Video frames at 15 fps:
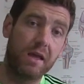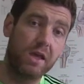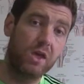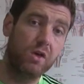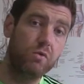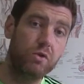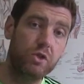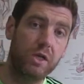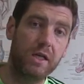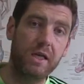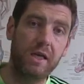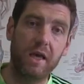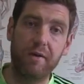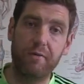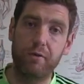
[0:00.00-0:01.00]

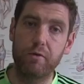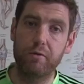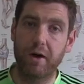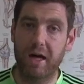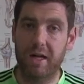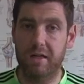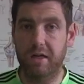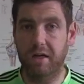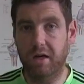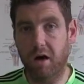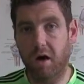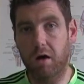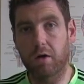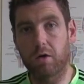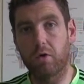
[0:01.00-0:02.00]
Usually if you've had kind
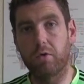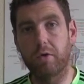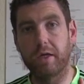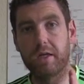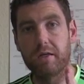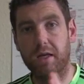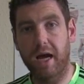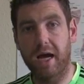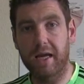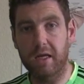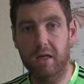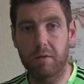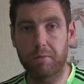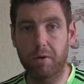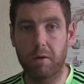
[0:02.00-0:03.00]
of ongoing
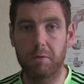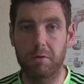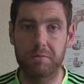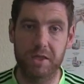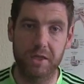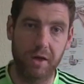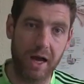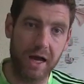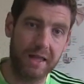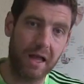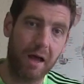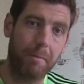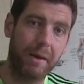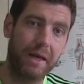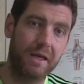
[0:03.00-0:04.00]
ankle problems and you had
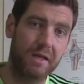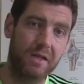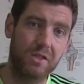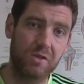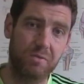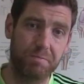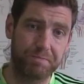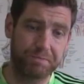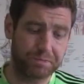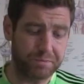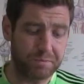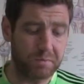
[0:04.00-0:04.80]
that mechanism,